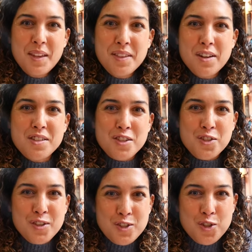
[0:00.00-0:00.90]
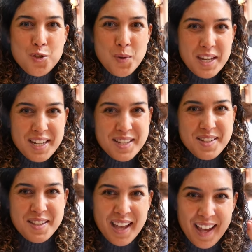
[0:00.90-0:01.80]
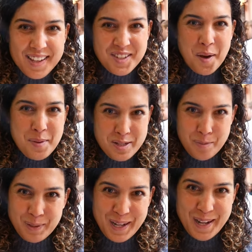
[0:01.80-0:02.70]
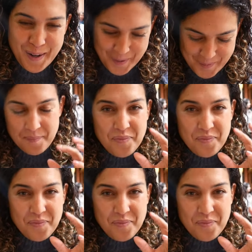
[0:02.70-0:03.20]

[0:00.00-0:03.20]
there's a certain sweetness that has come into play here.